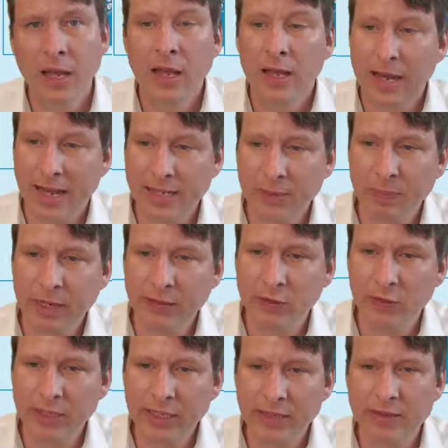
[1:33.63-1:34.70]
Last but
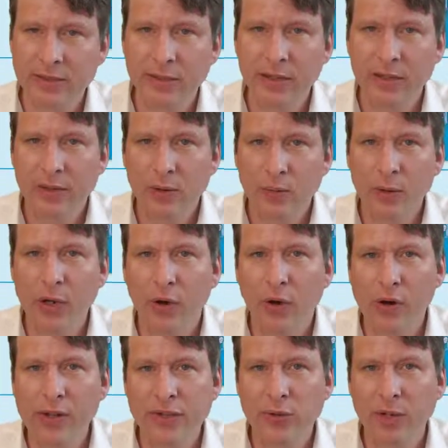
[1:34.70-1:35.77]
not least, we
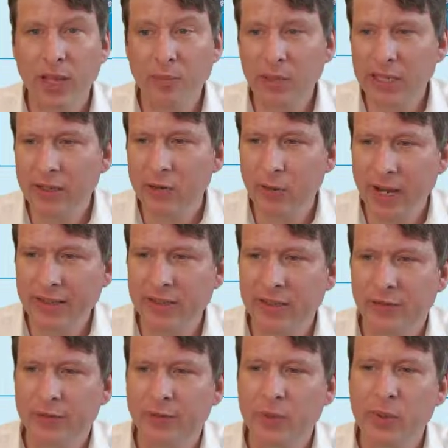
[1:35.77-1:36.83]
also can be
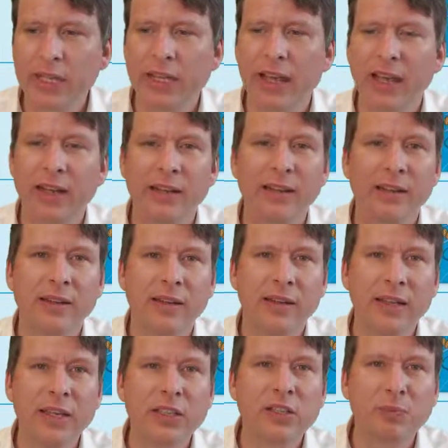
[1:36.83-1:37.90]
aggressive. We can
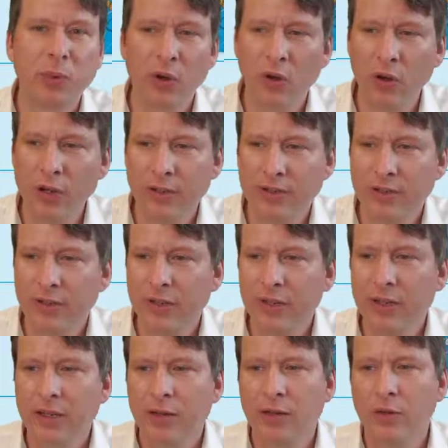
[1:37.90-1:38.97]
exploit
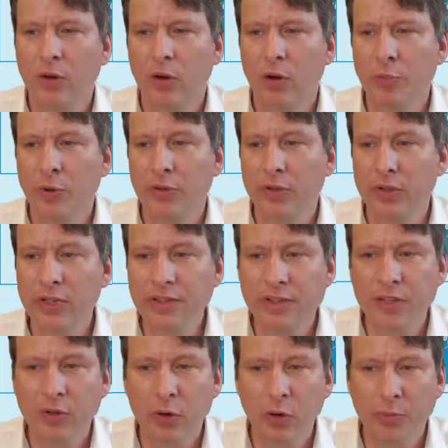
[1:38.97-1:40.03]

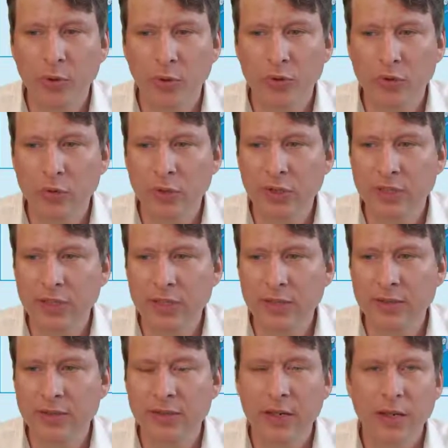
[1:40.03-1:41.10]
opportunistic
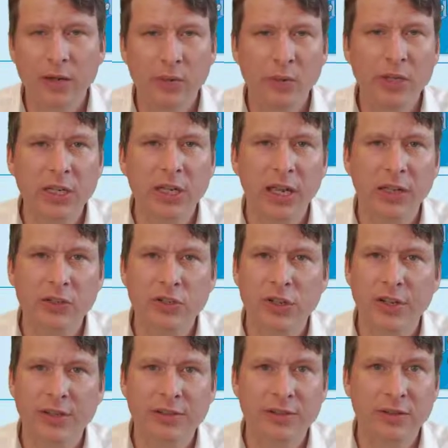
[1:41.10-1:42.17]
opportunities. We can
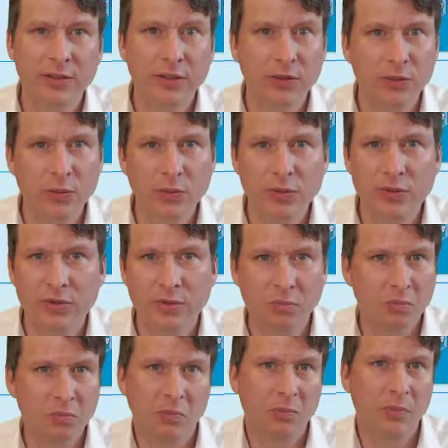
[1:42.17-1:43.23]
just use
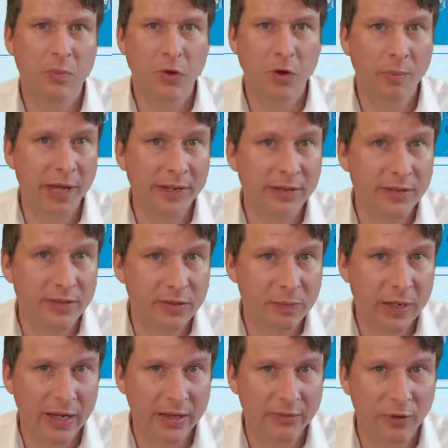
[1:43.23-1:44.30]
competitors'
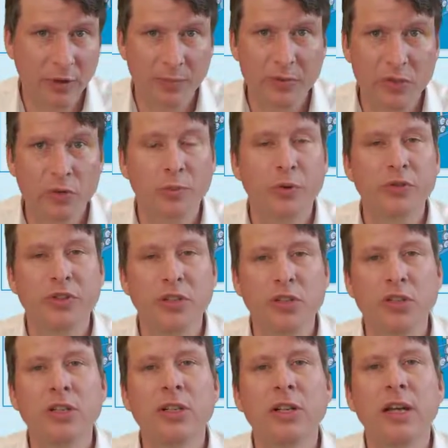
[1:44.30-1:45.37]
platforms to
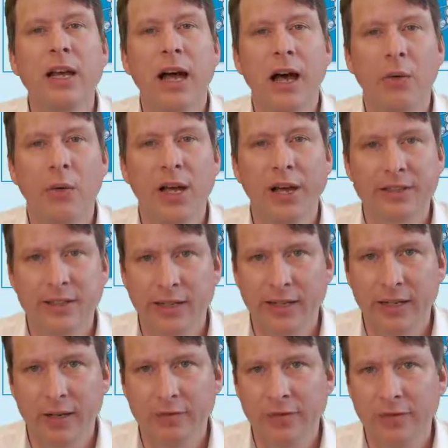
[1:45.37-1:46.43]
position
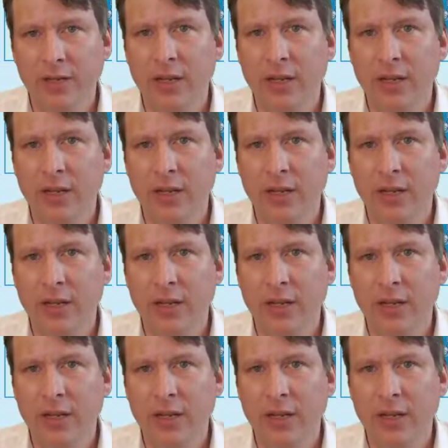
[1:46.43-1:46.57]
ourselves